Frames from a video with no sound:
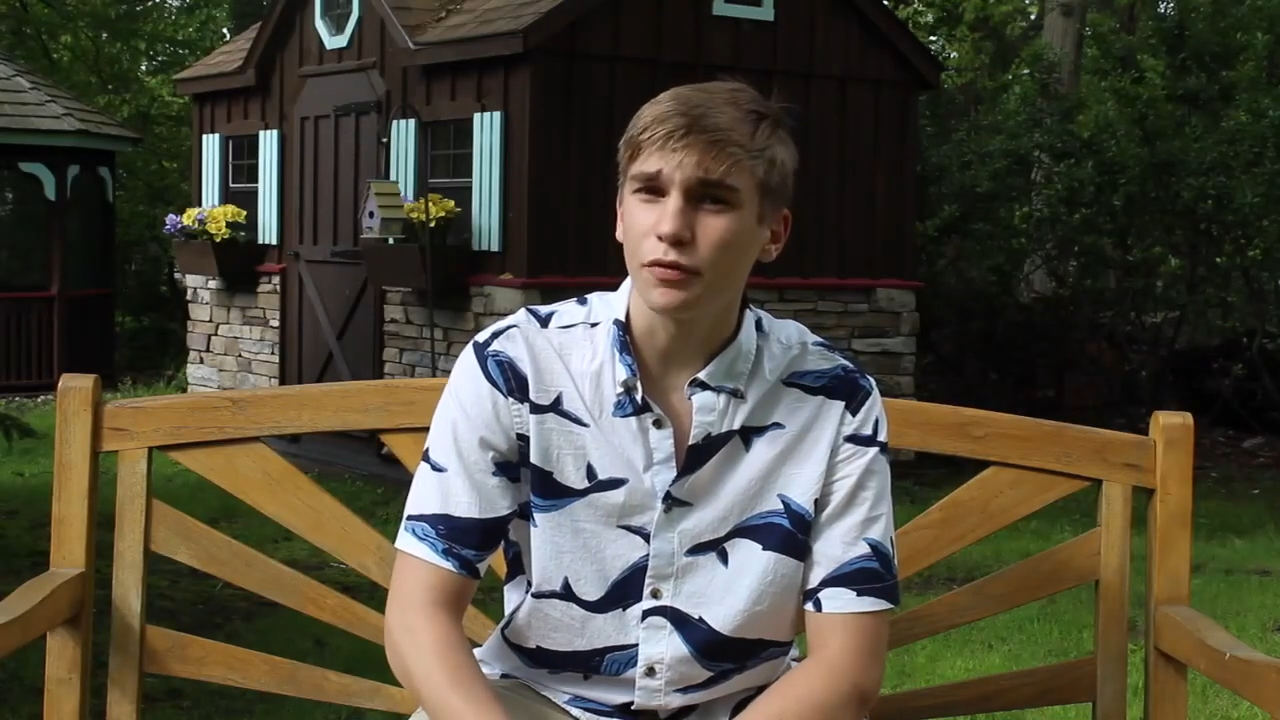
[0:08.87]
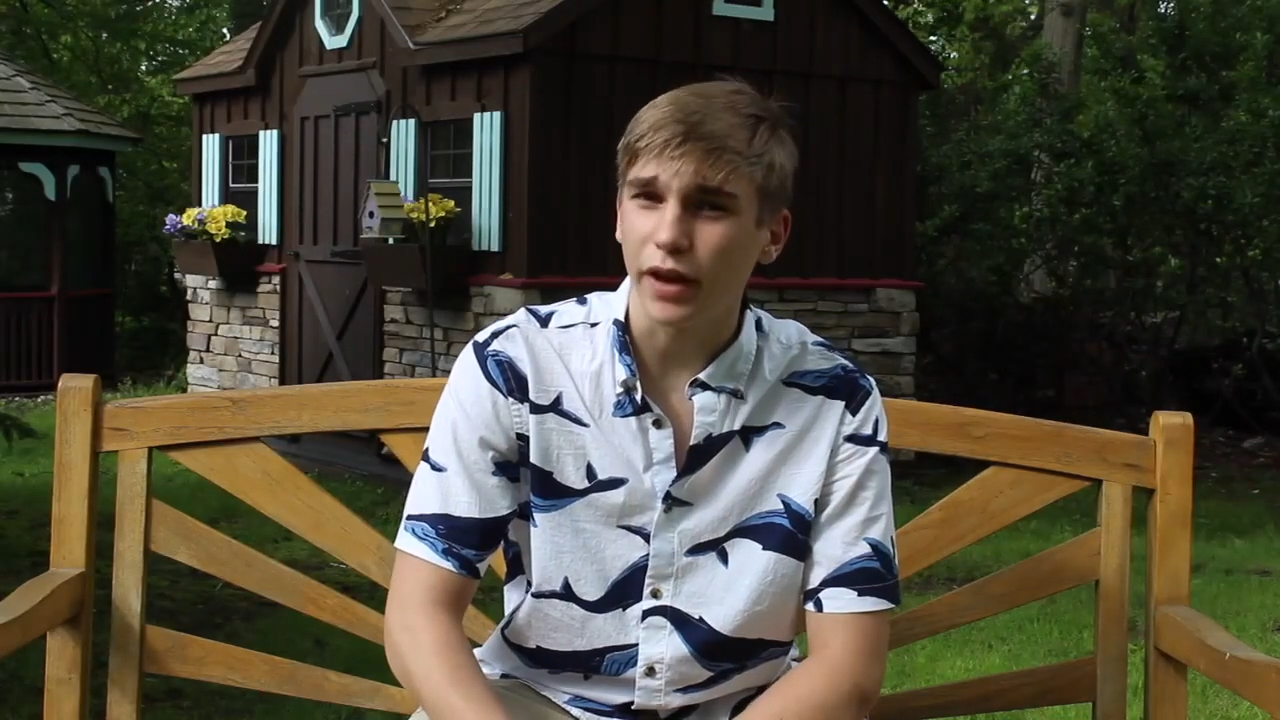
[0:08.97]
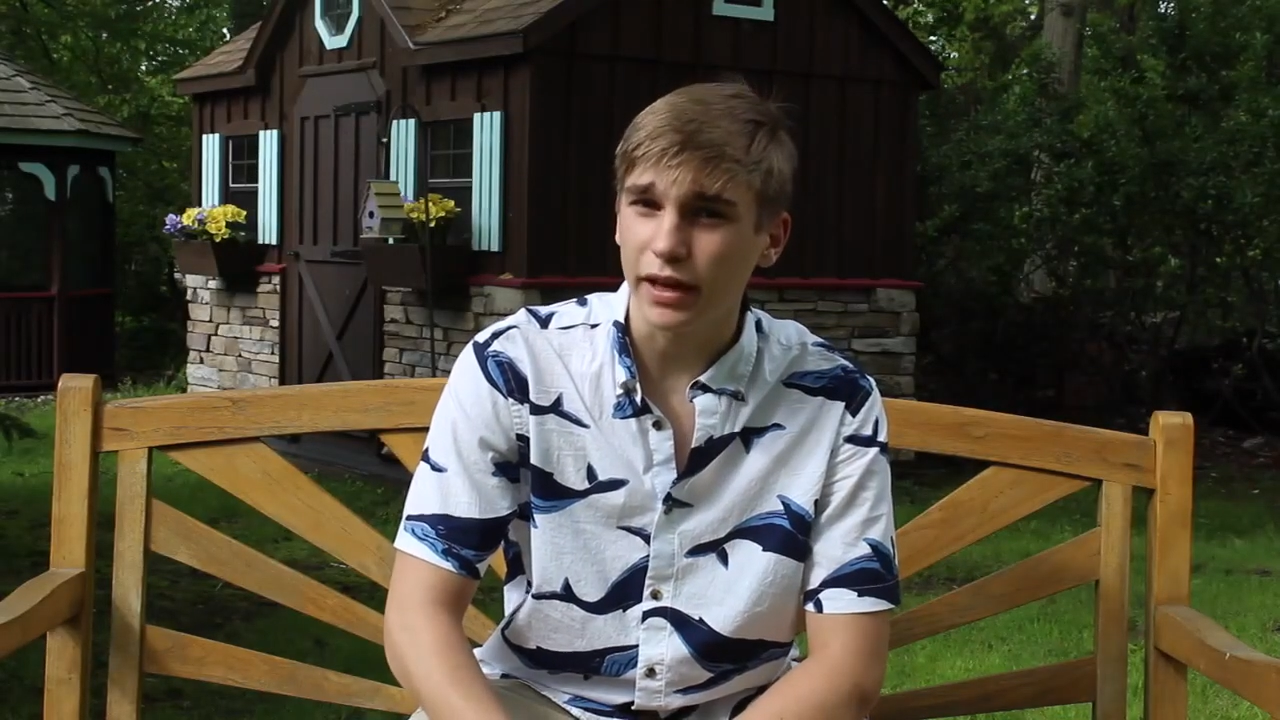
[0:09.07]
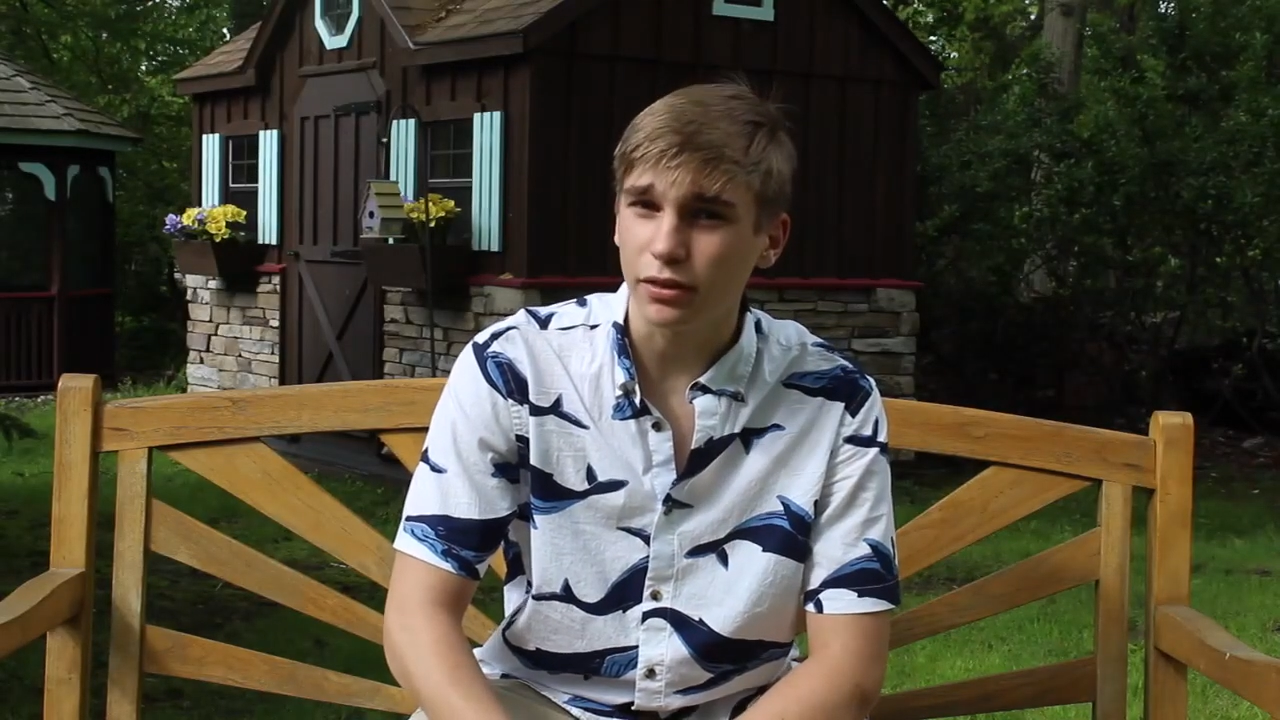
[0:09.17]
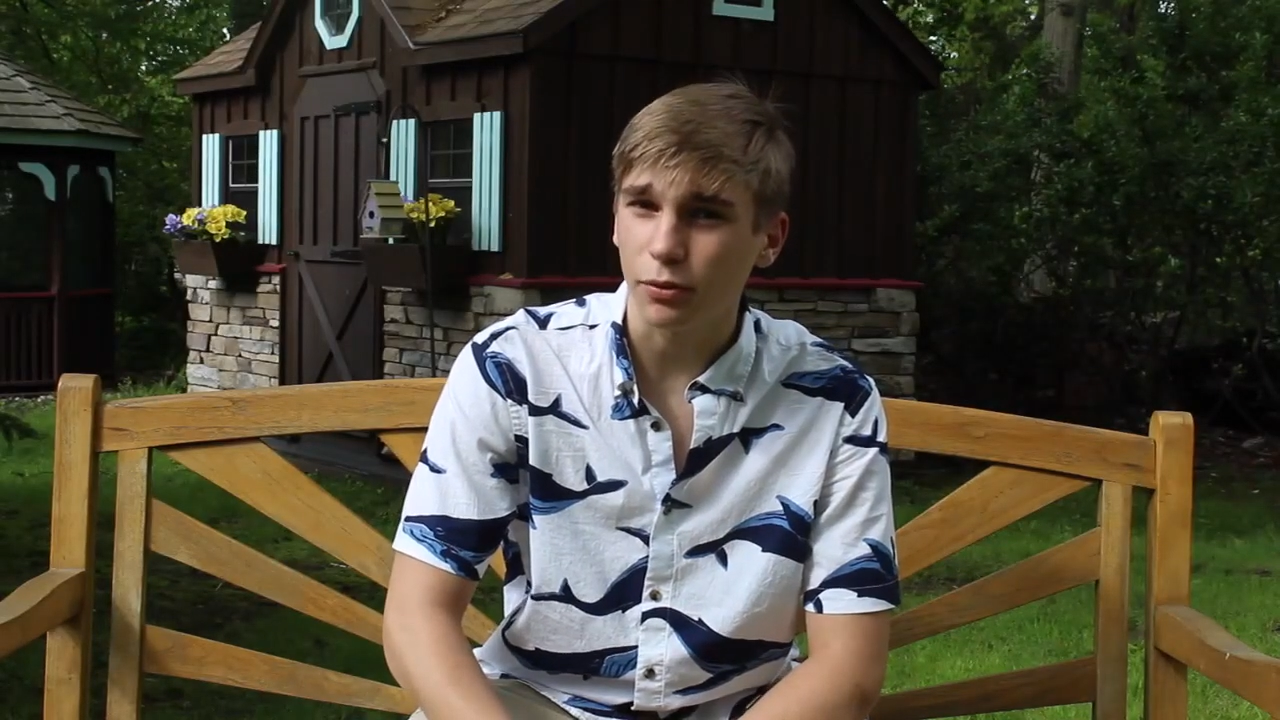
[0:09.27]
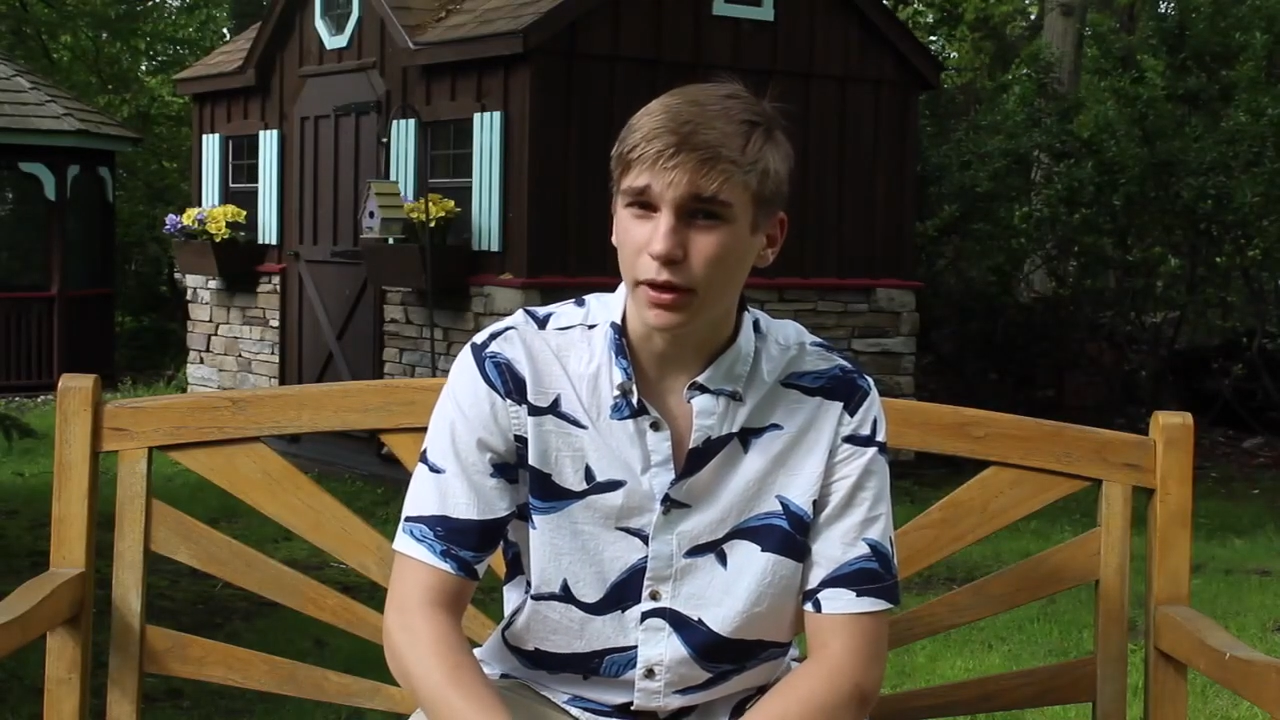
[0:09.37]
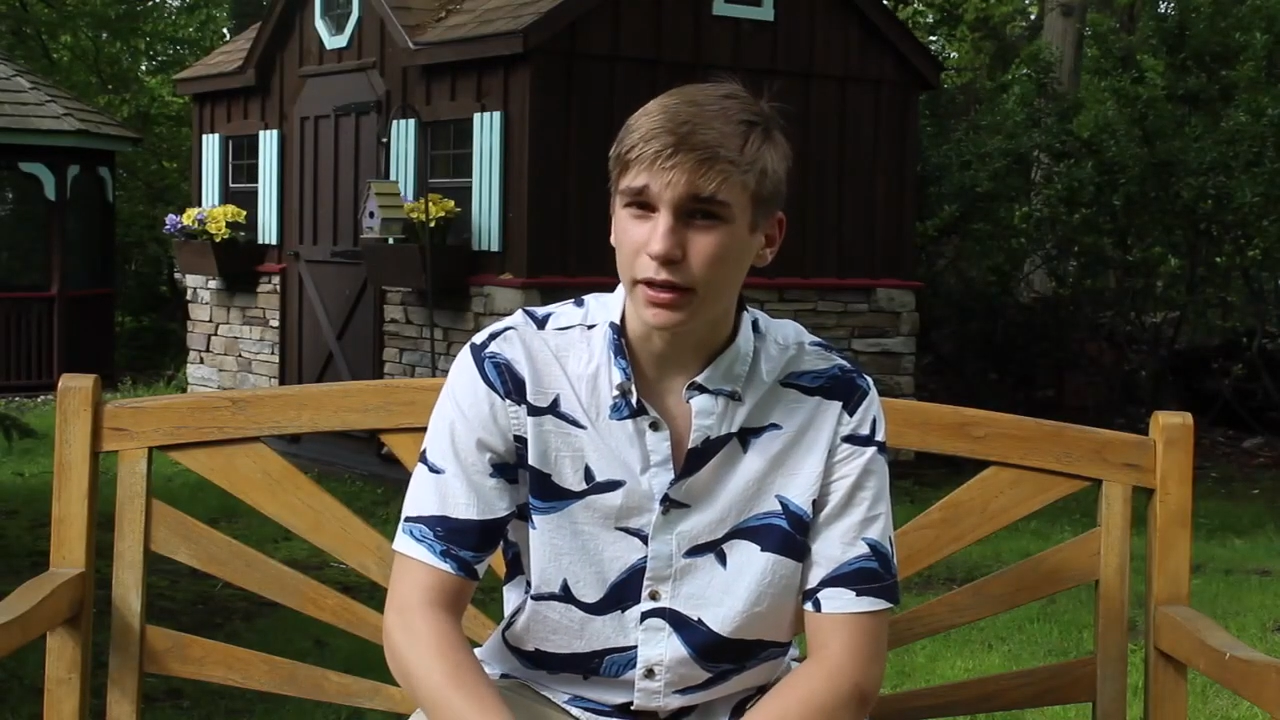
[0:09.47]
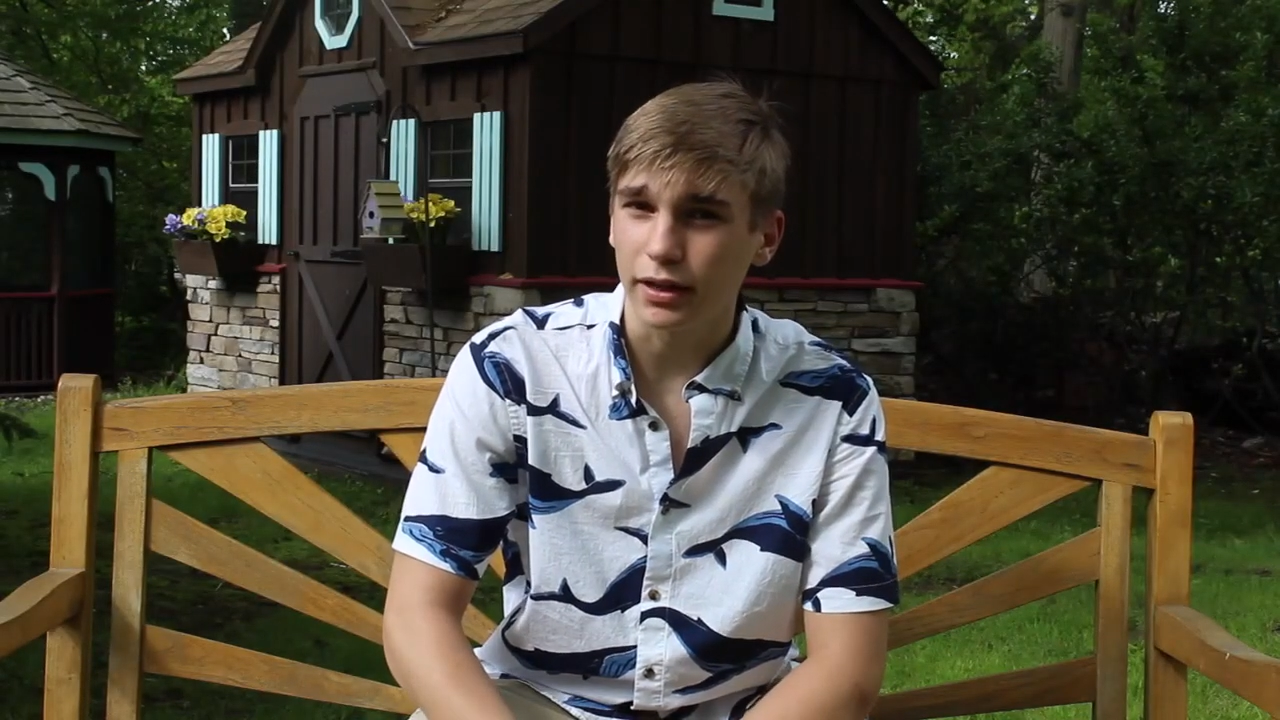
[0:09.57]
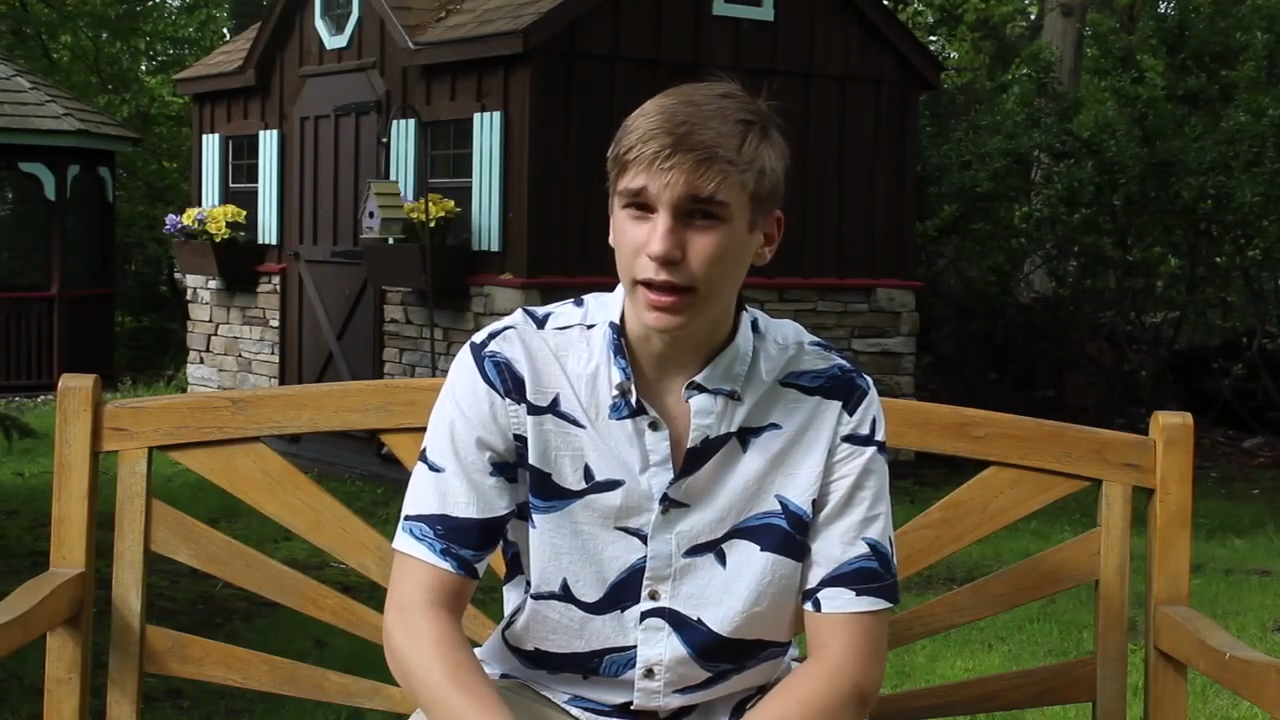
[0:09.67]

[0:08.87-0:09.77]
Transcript: of 8th grade